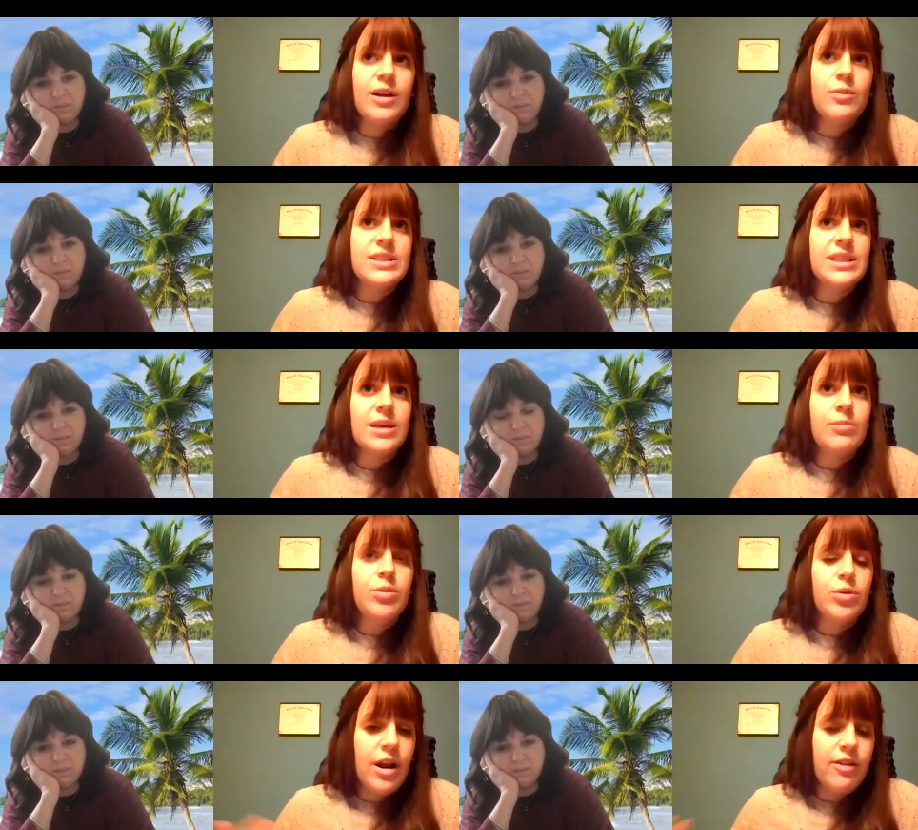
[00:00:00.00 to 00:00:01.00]
Speaker 1: God, it wasn't like
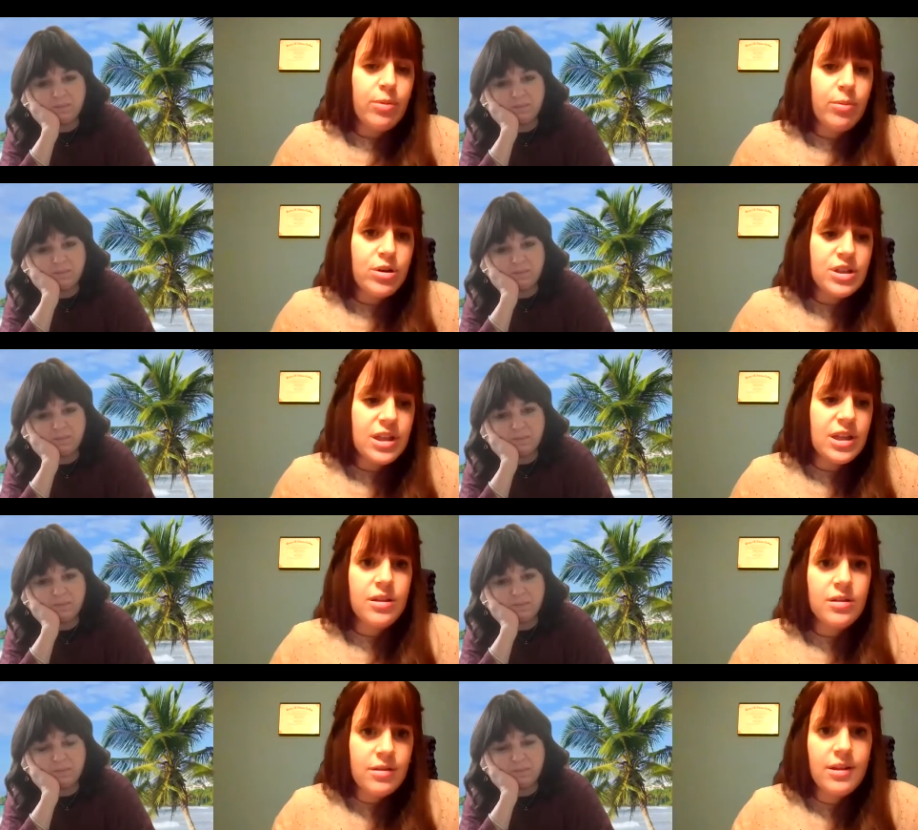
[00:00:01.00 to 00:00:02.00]
blown out of proportion that
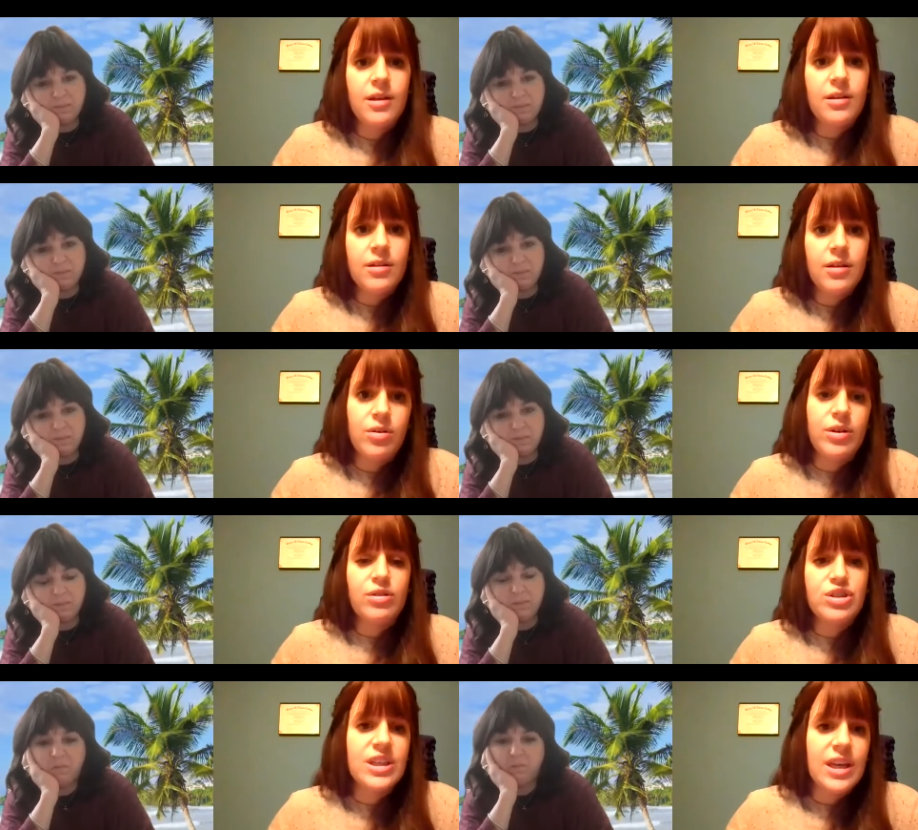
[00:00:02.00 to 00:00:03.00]
that oh
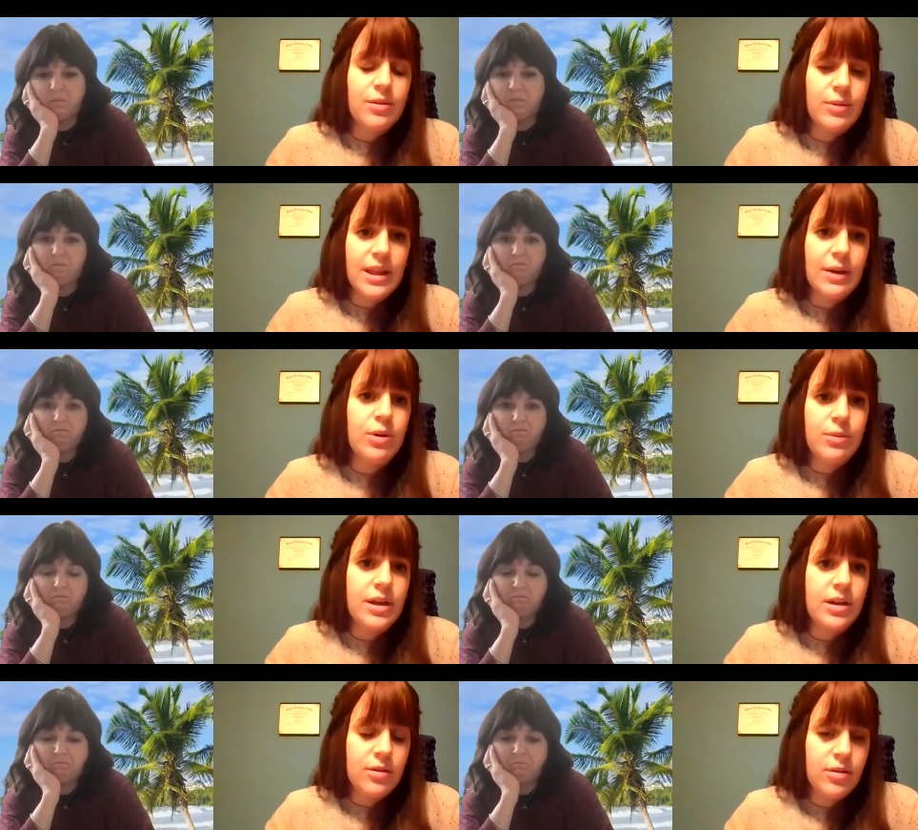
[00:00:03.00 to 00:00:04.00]
now she gains weight. Like what are we
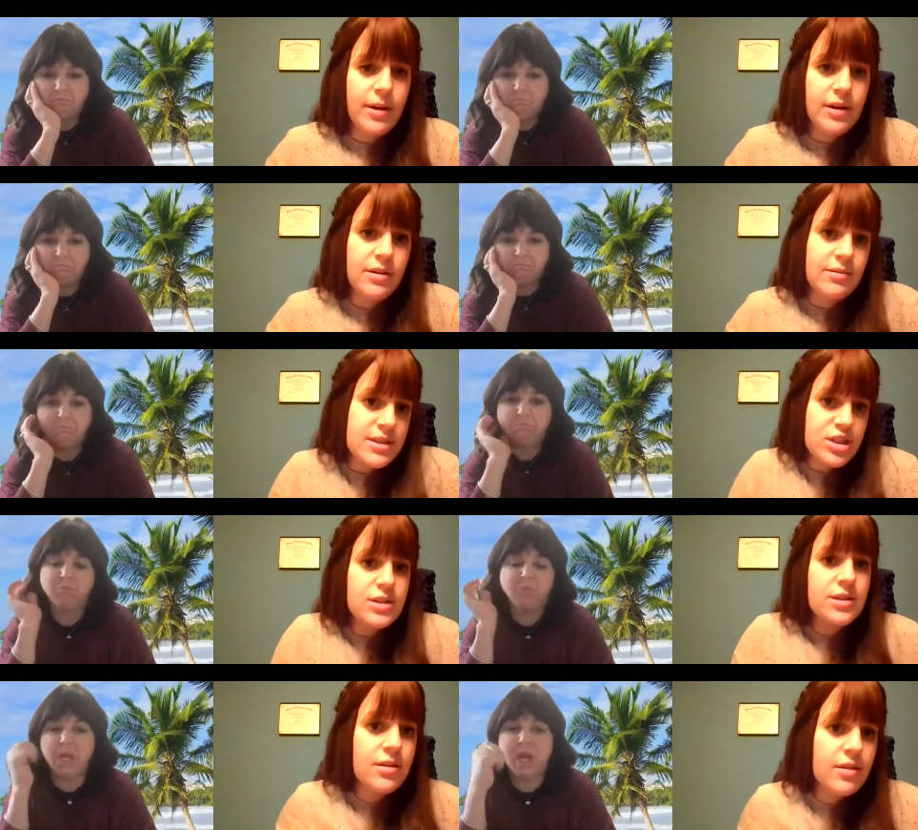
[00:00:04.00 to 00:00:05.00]
going to do about it? It was
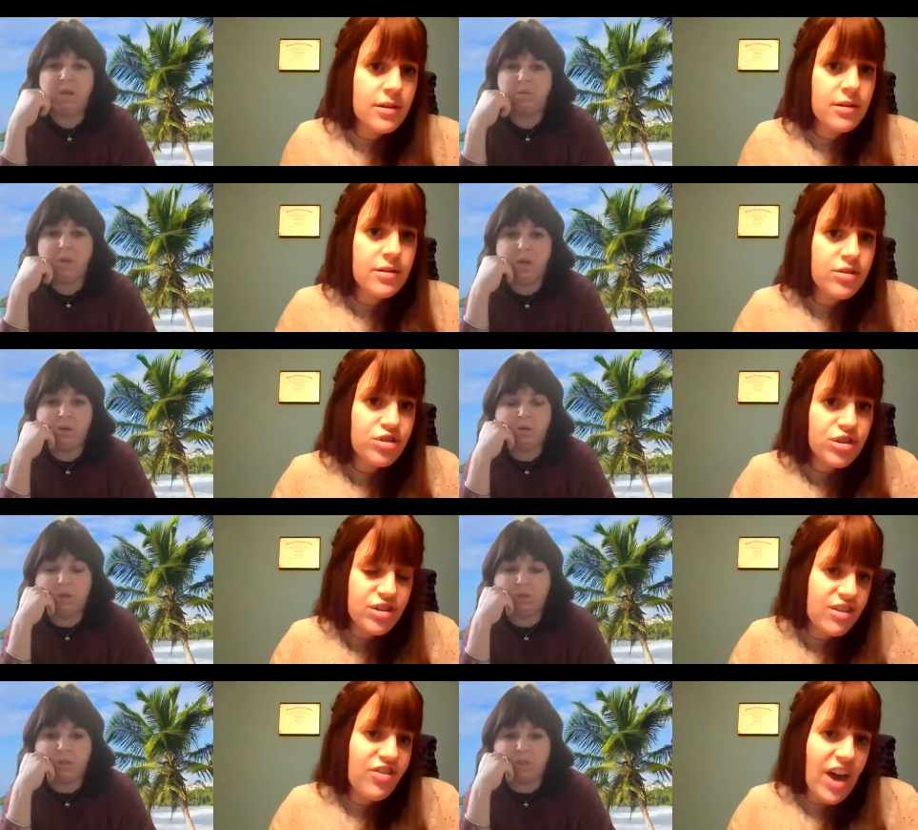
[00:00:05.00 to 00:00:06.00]
just yeah, the, no,
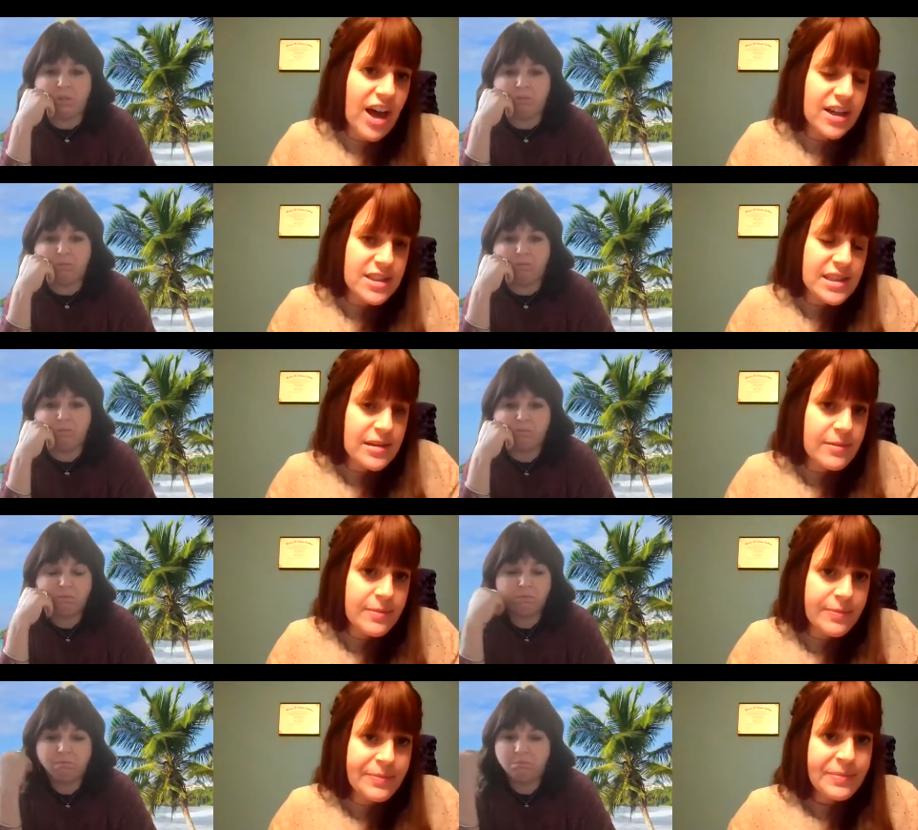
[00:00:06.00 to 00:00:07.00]
just was, the
Speaker 2: facts.
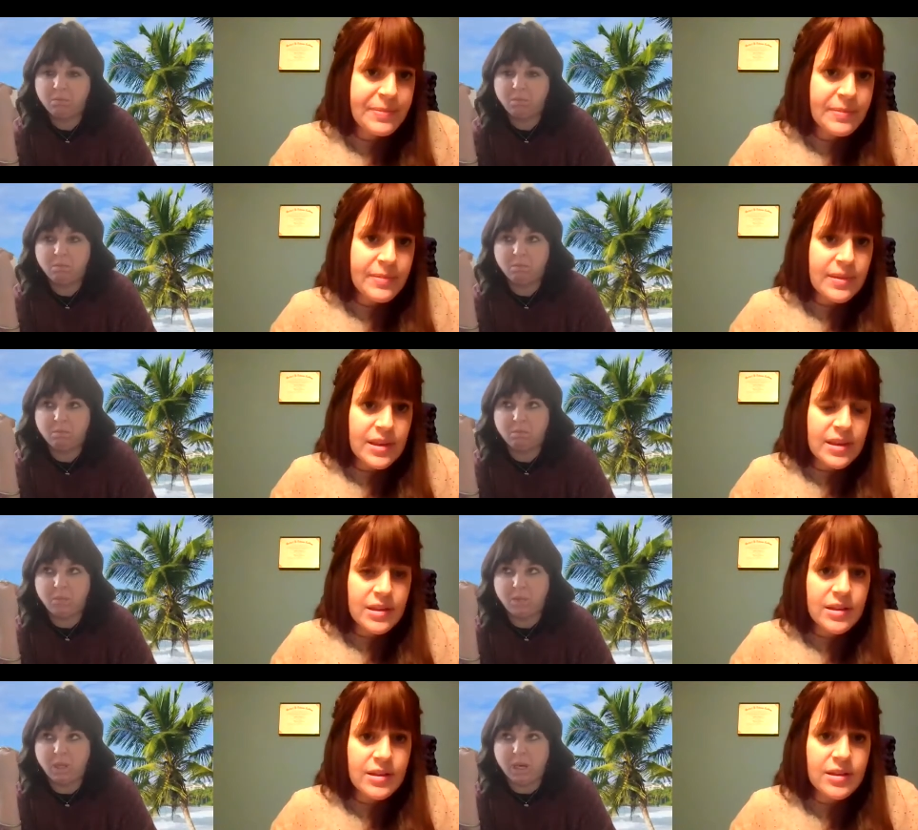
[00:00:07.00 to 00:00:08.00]

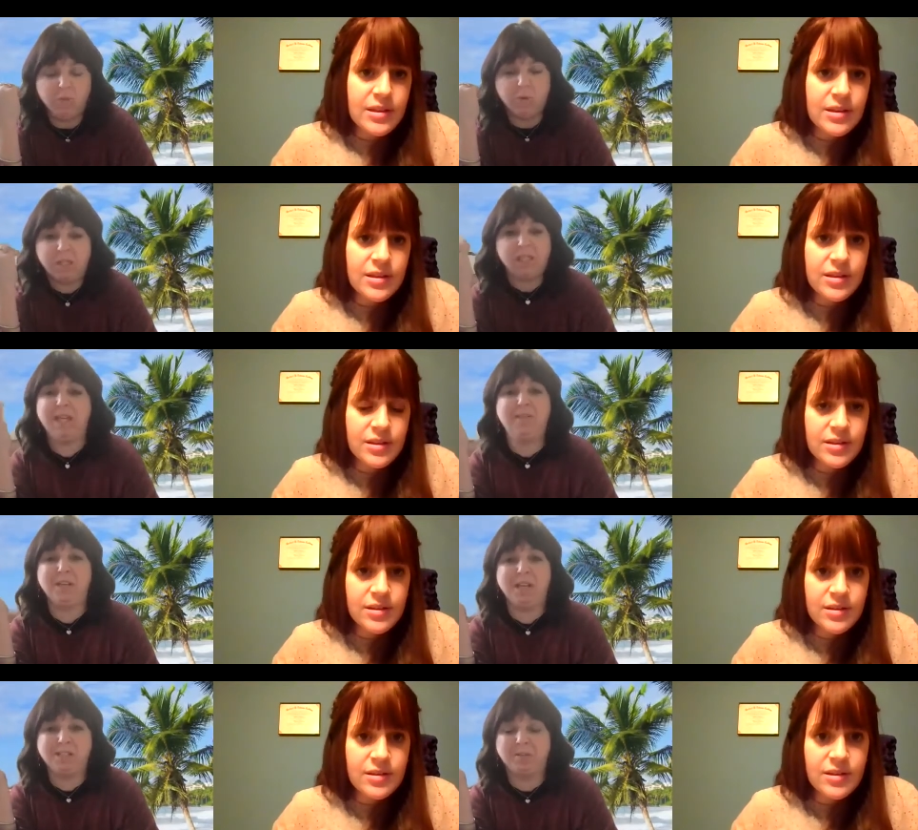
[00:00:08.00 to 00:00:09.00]
It wasn't even
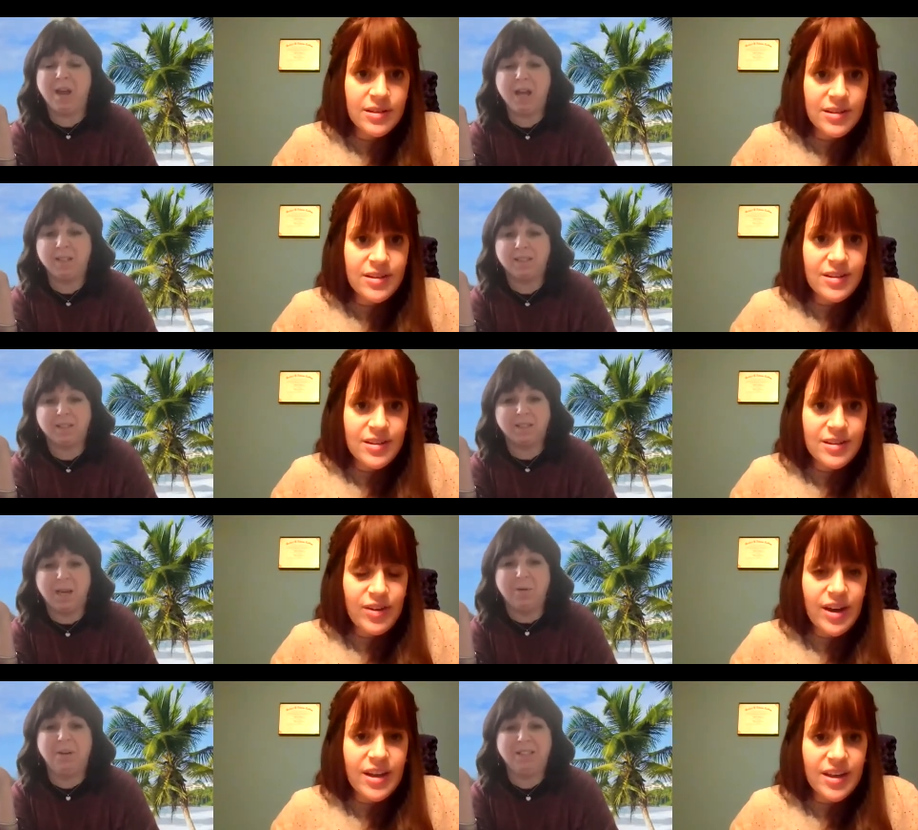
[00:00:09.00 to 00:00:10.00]
addressed. It
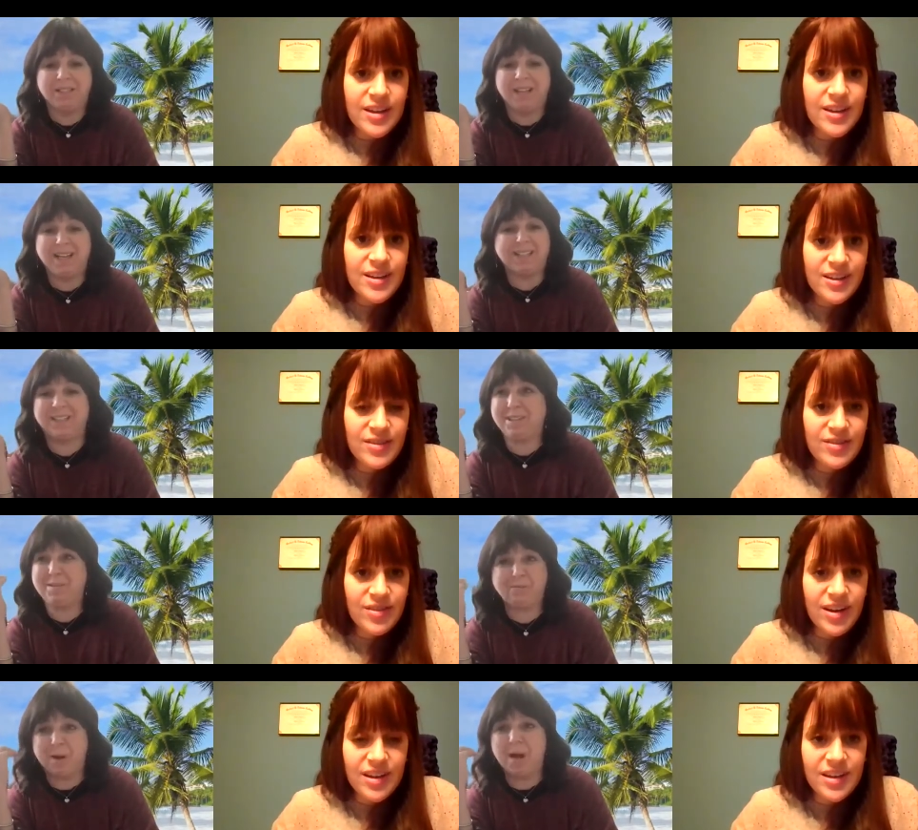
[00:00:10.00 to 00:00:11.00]
right. was like
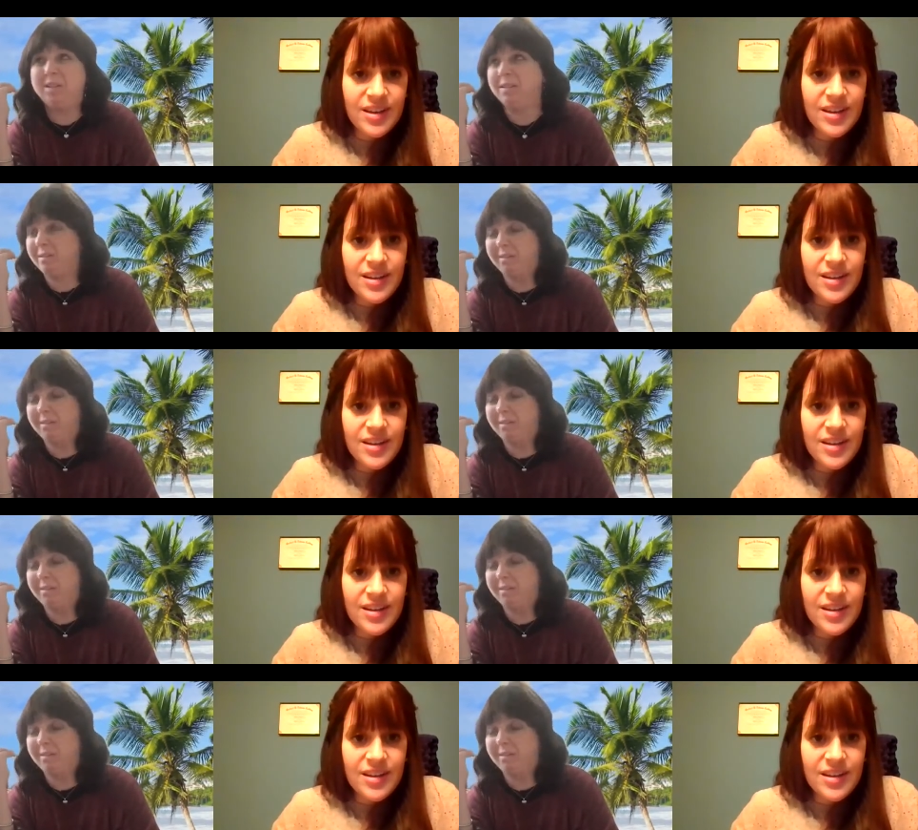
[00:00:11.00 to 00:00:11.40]
right. well.